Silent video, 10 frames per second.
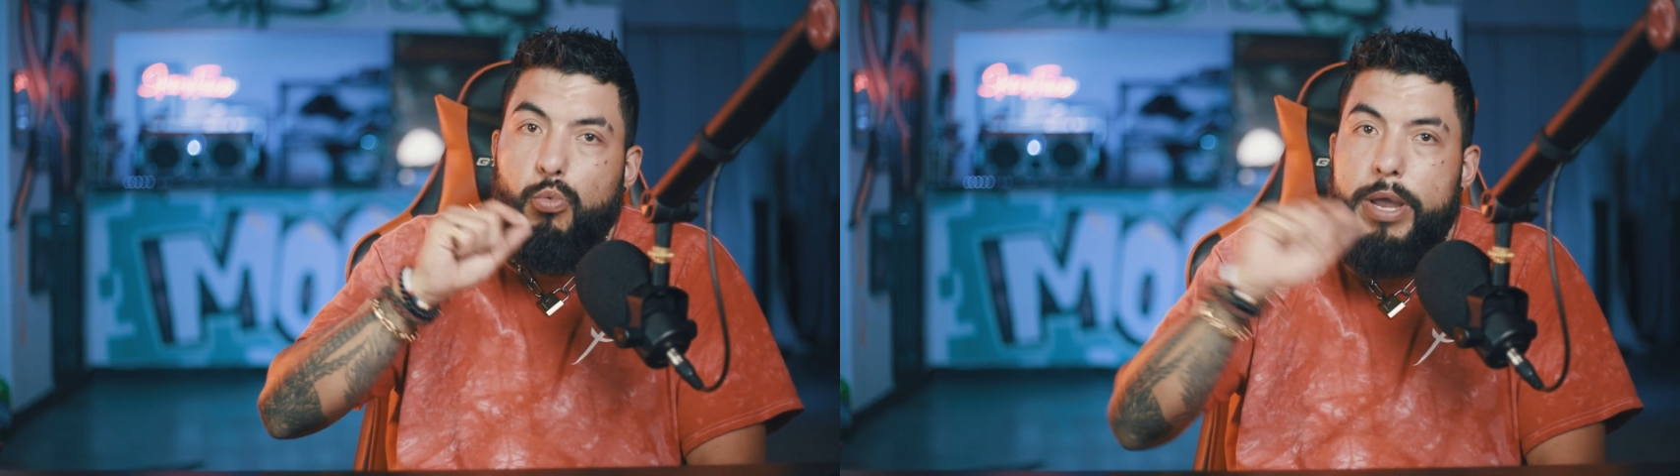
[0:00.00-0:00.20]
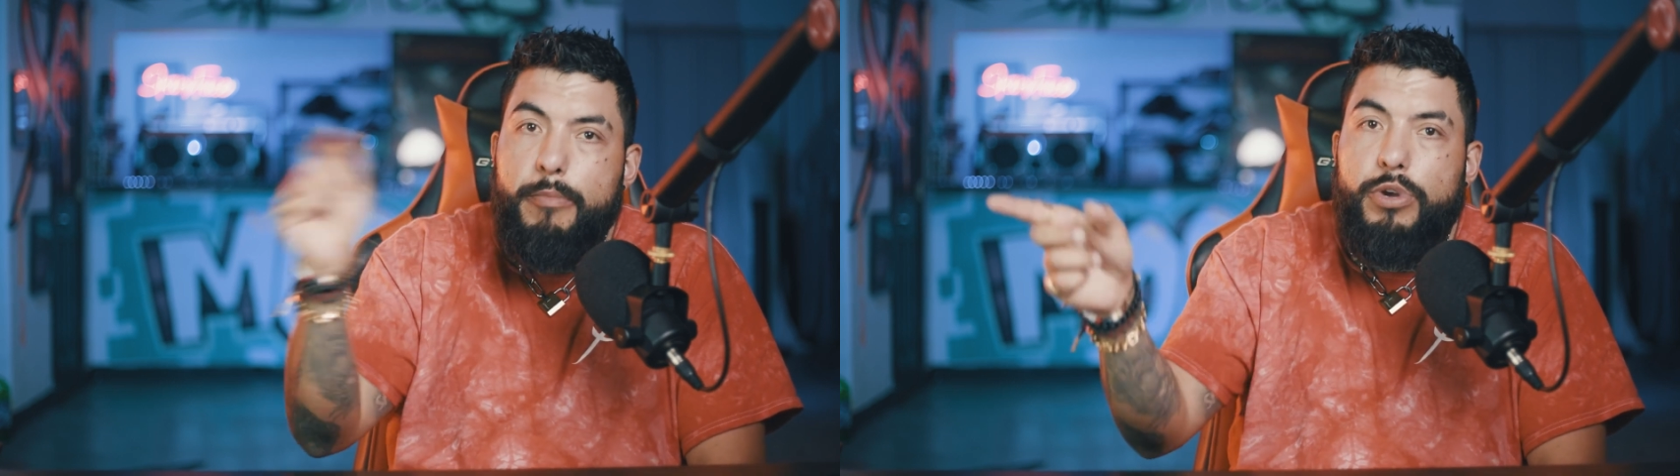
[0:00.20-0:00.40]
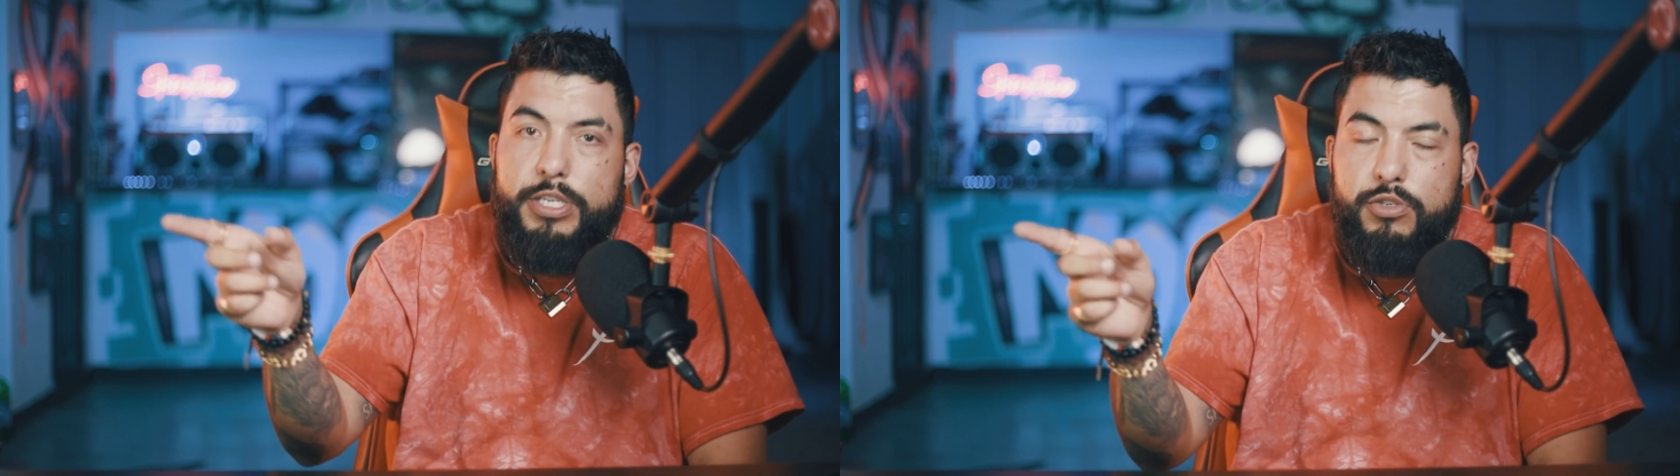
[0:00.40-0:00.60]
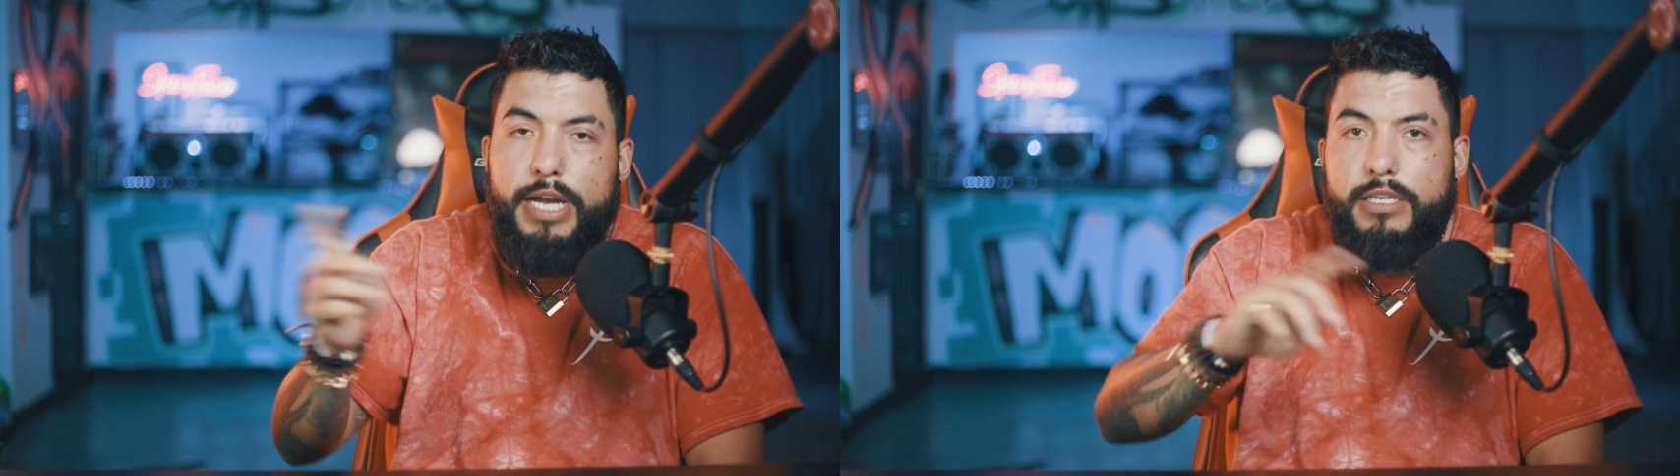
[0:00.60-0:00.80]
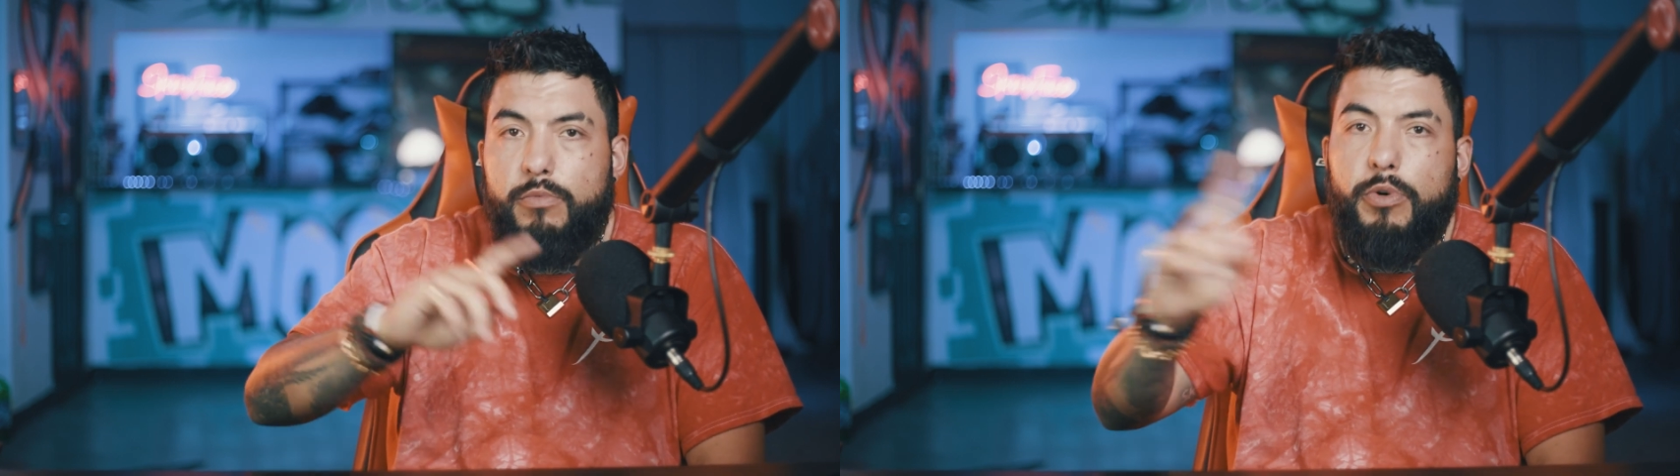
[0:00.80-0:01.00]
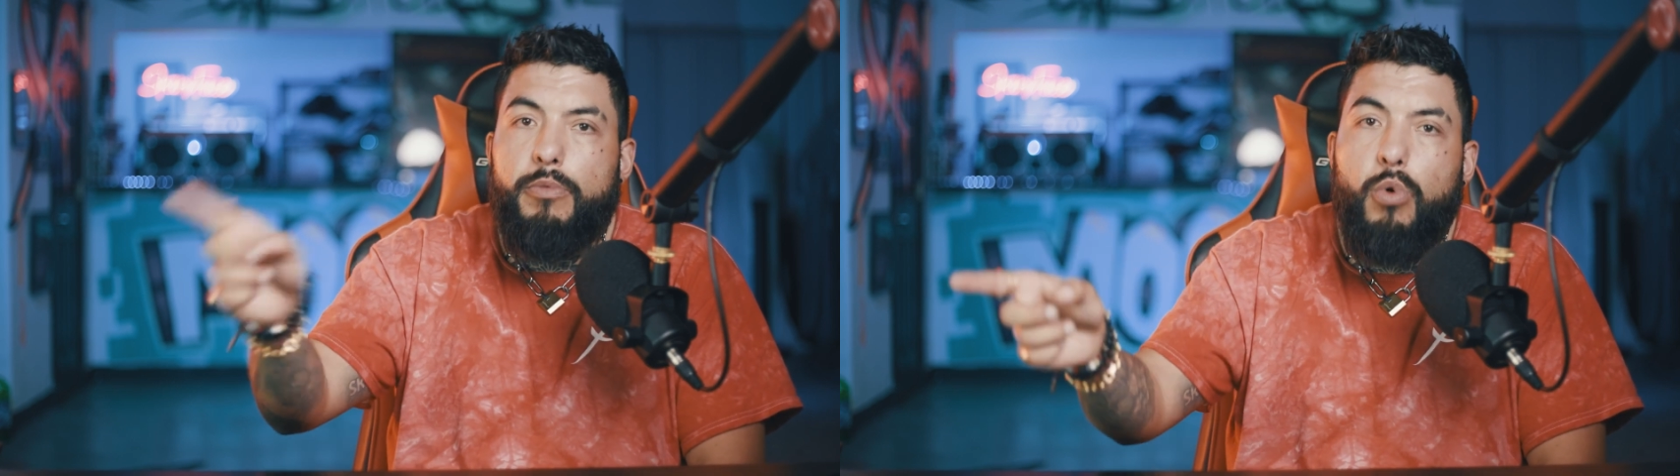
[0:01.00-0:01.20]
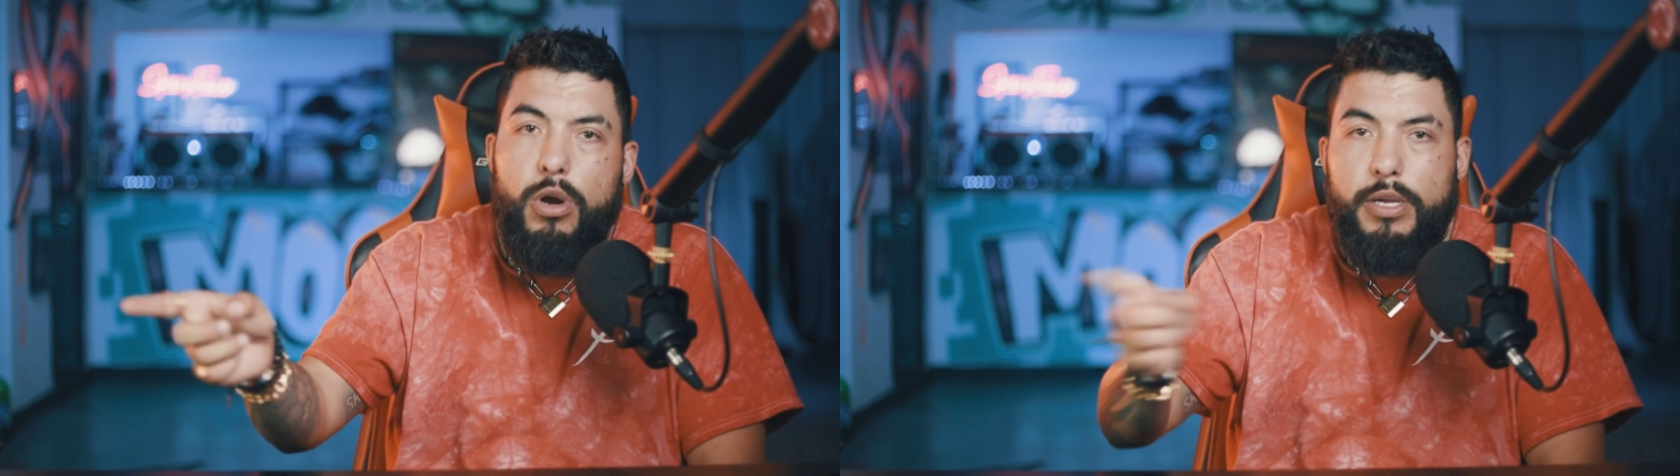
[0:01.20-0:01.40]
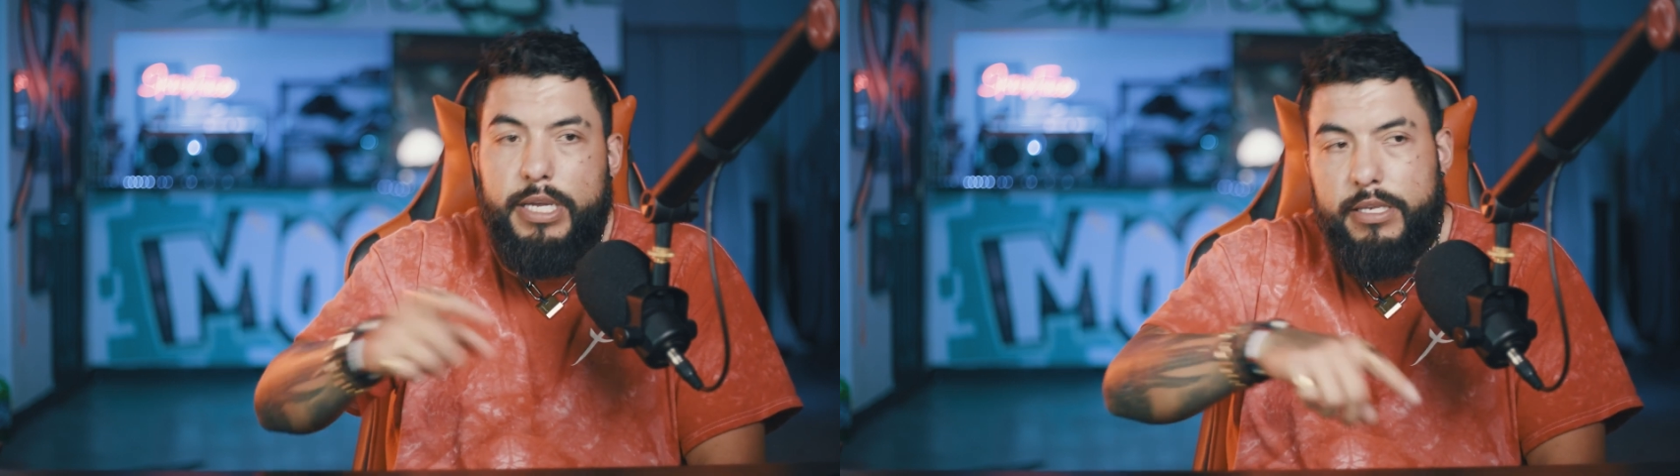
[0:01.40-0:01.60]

way more distracted with work